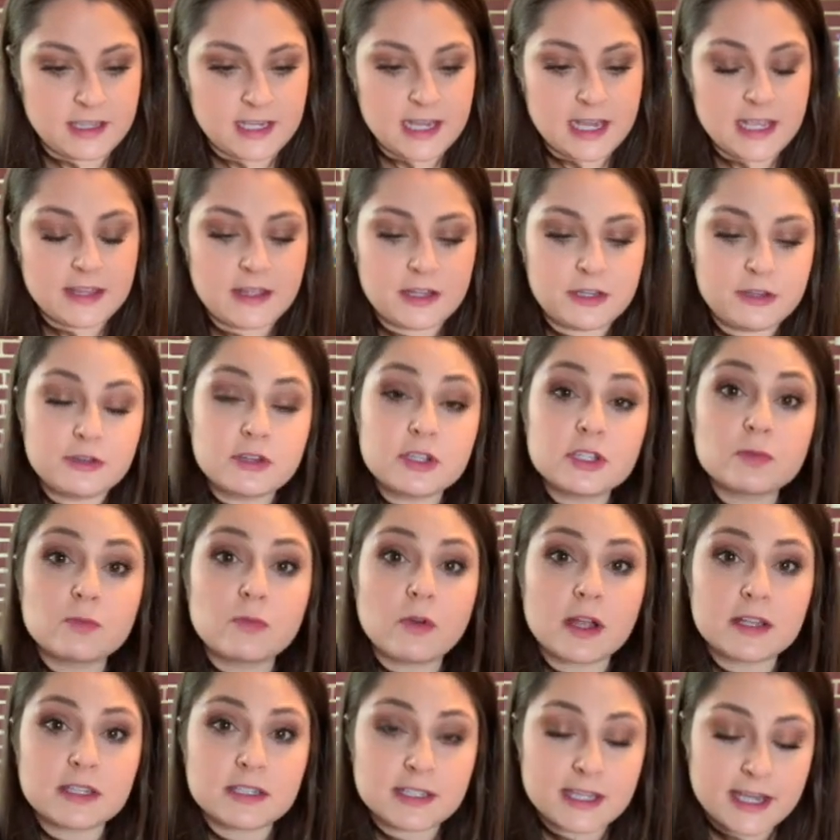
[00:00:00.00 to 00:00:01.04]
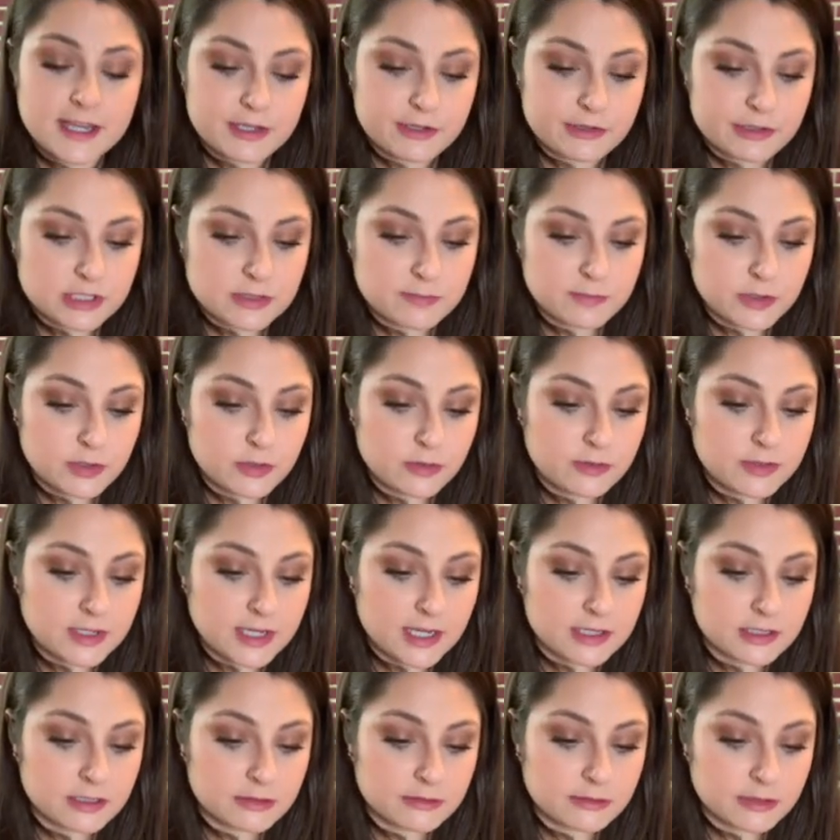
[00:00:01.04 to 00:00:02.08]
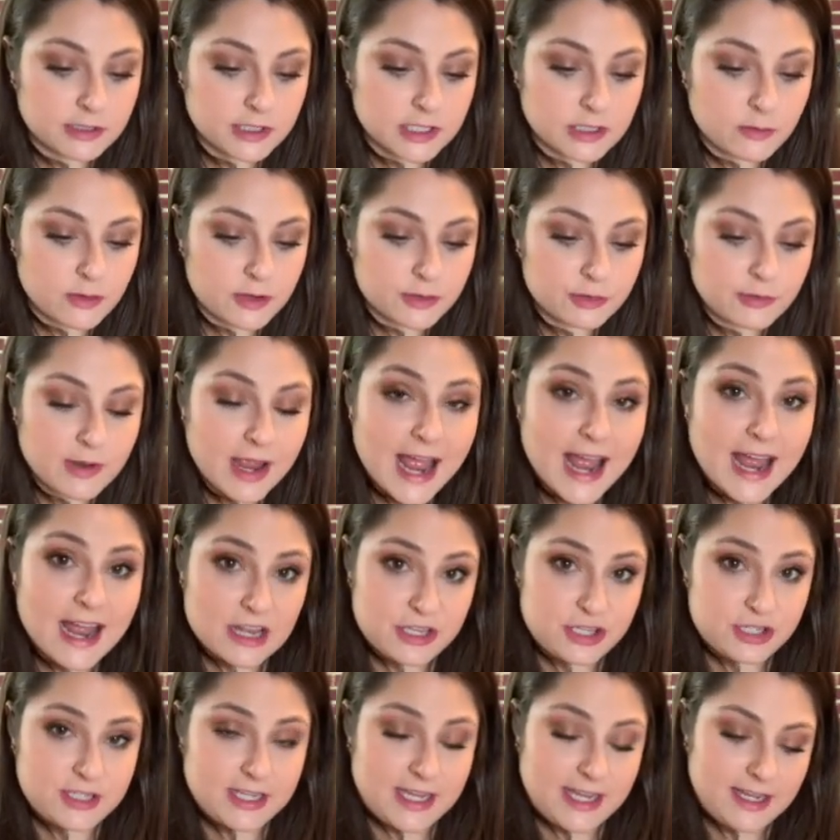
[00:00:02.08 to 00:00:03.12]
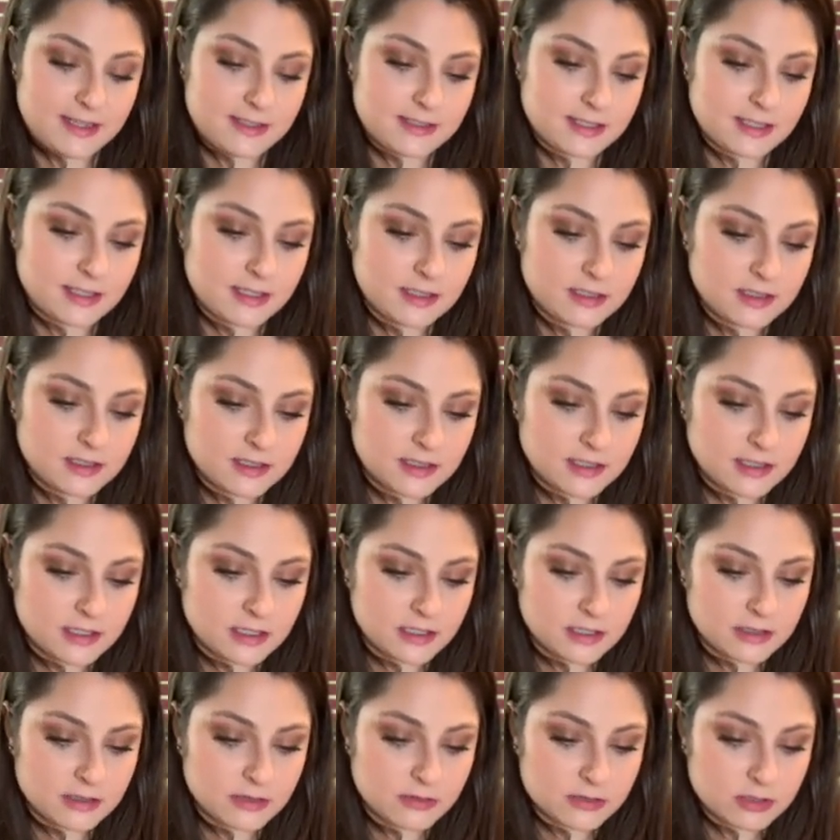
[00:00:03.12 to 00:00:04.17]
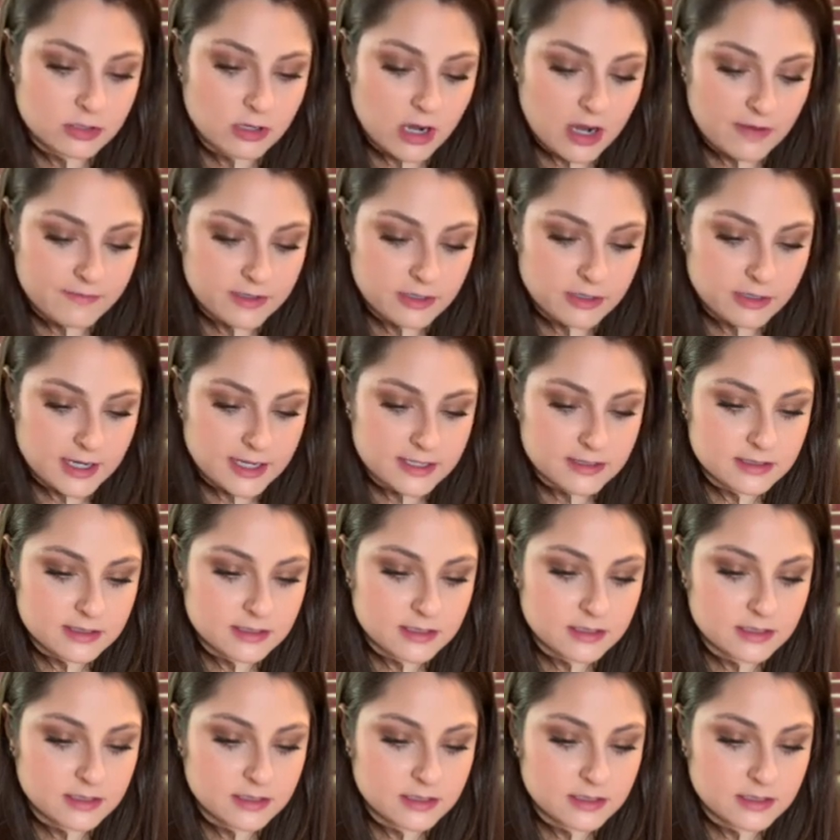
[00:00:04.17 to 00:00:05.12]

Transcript: And then you just want to take your spoon and you really want to agitate those coffee grinds.